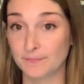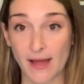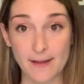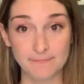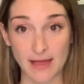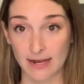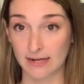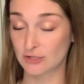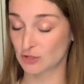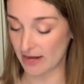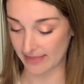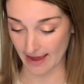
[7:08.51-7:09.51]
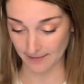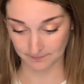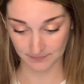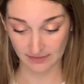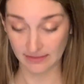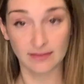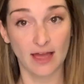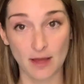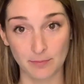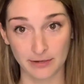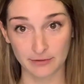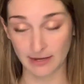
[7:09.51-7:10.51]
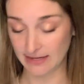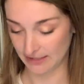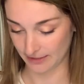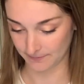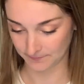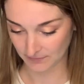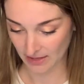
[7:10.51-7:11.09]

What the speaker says: I'm not going to try that. I'll put it right here.